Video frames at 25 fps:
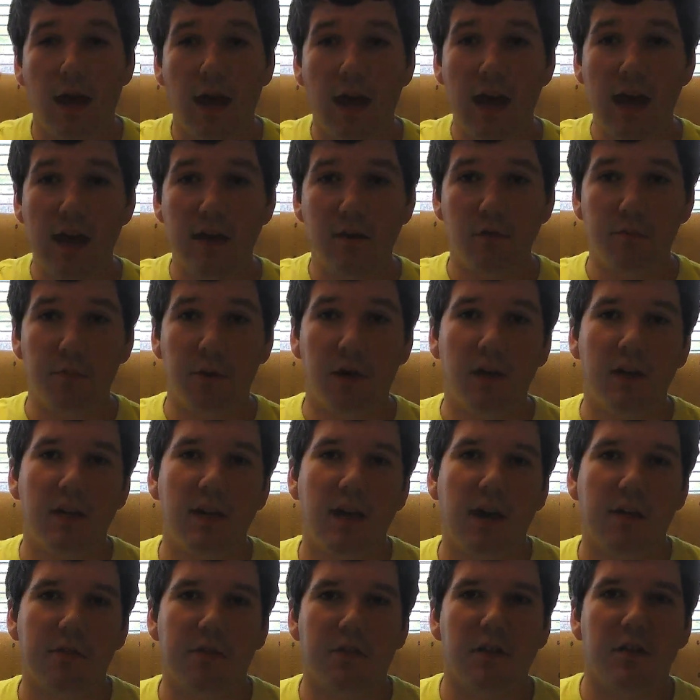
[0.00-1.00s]
Hey
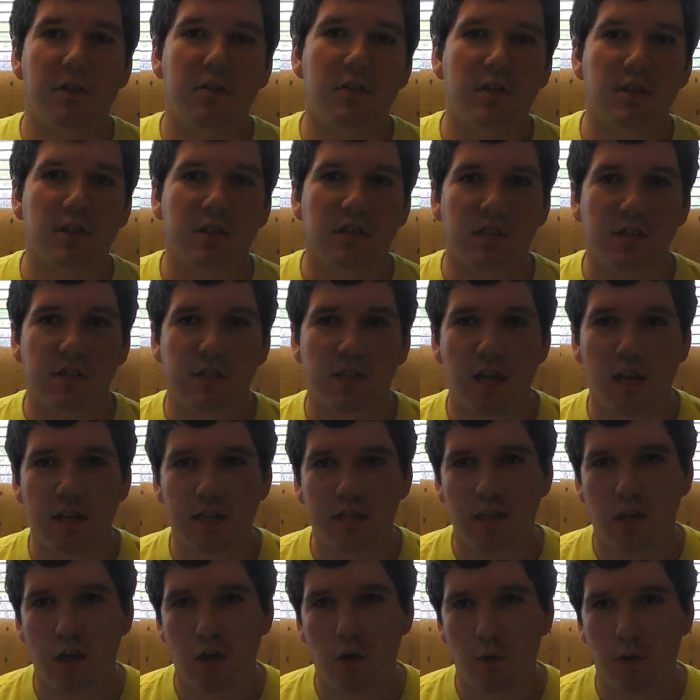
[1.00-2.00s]
everybody out there, this is
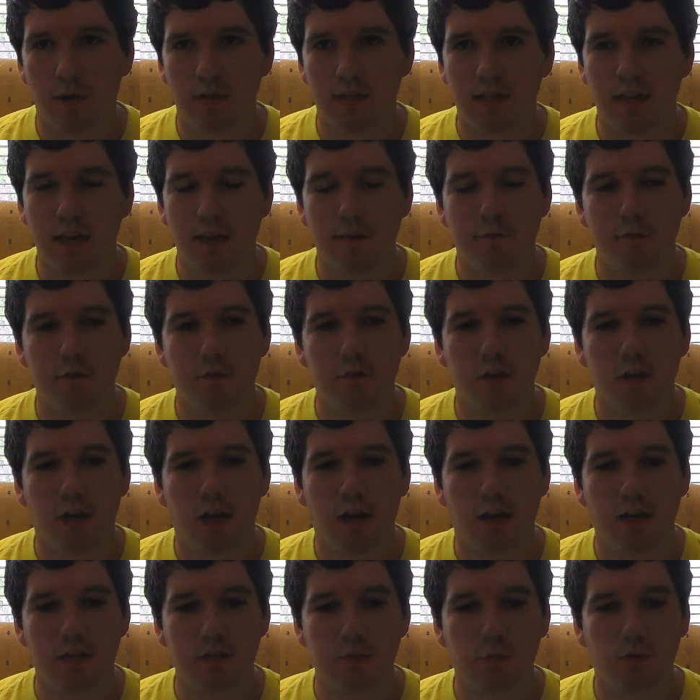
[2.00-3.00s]
Seto, and today for you
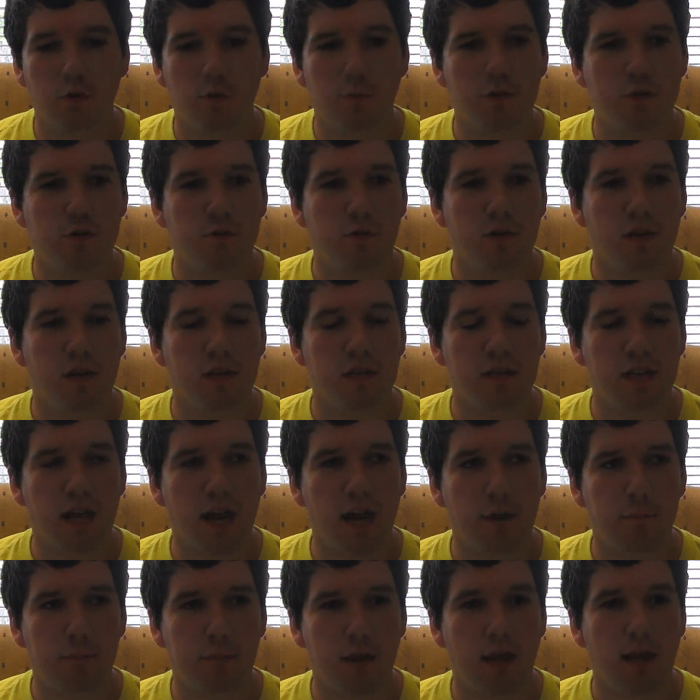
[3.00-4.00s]
guys, we're going to be doing a
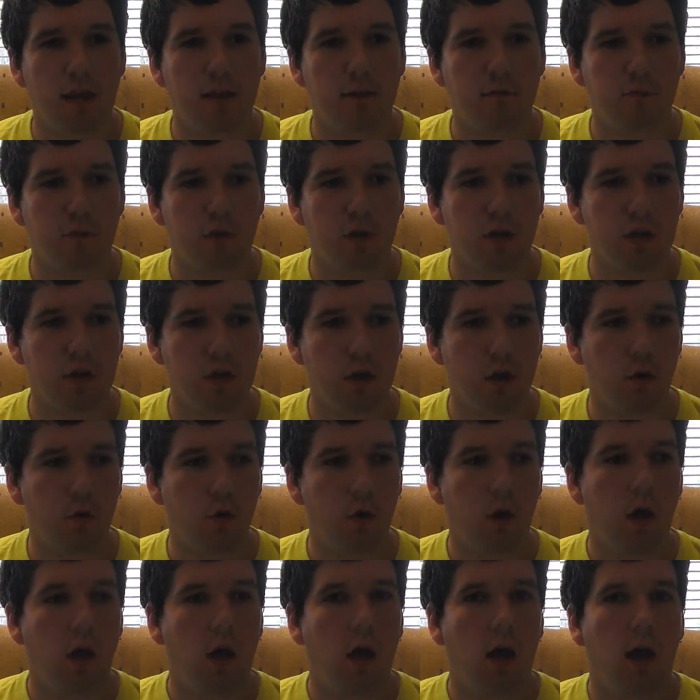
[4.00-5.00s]
top 8
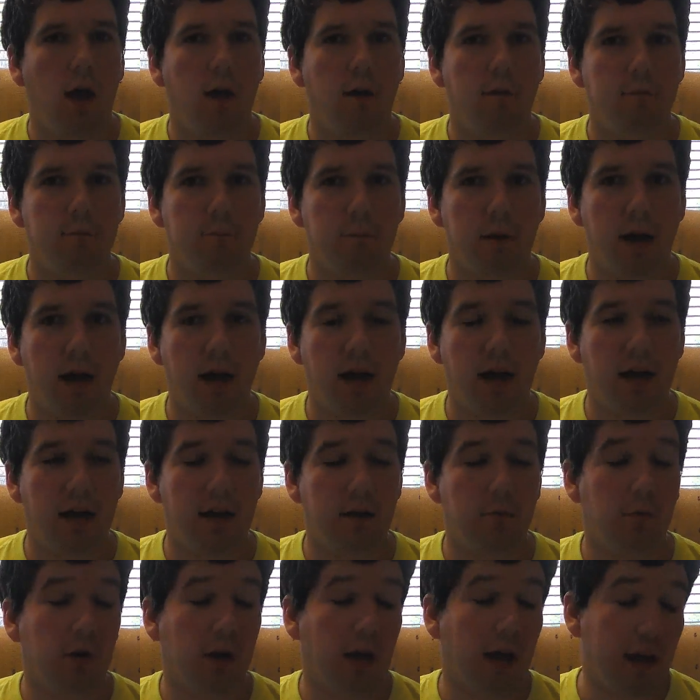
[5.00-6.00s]
video of my,
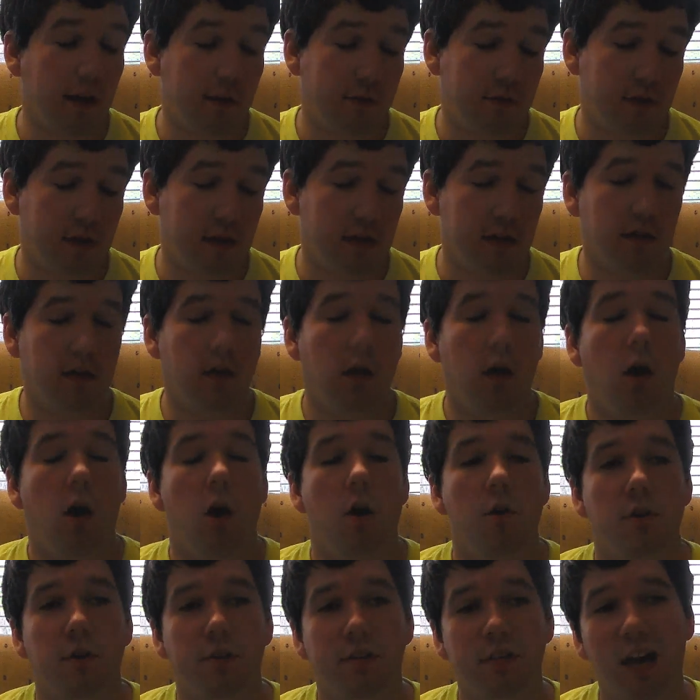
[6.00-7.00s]
what I think
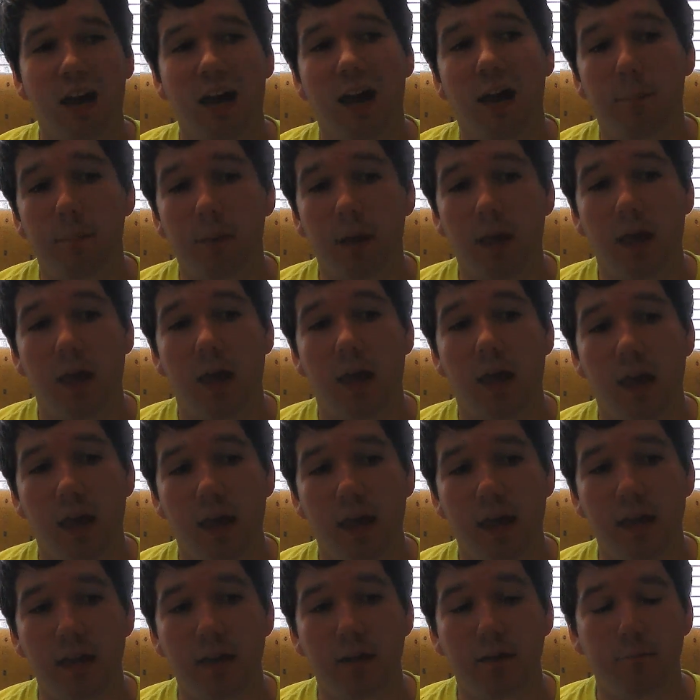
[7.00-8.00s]
are the top
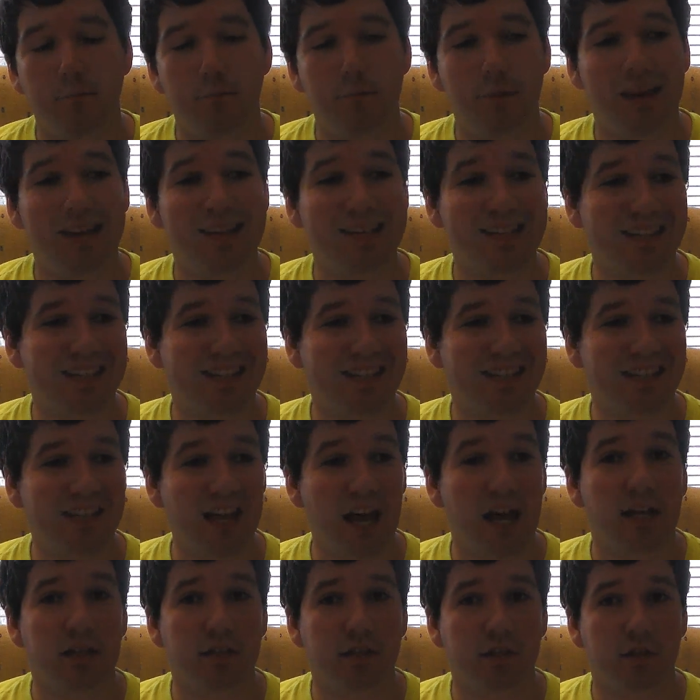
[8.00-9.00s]
8 best
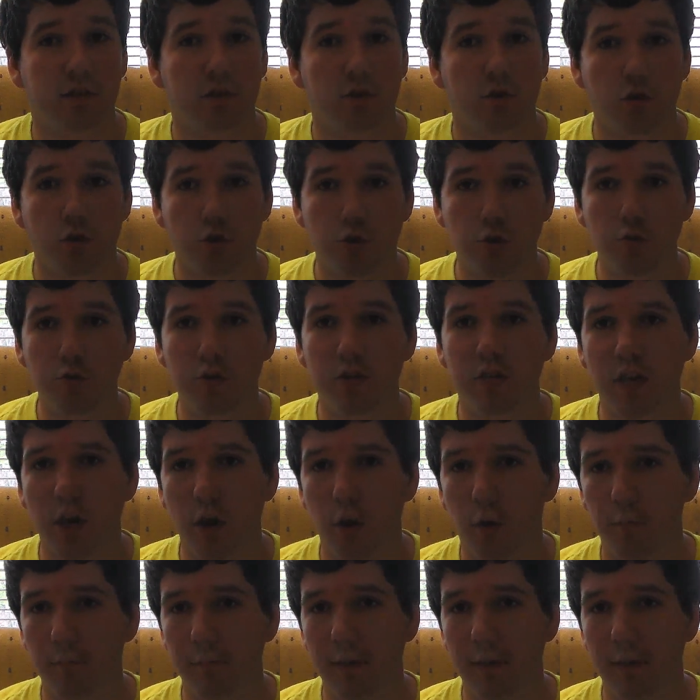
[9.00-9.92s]
sets, Yu-Gi-Oh!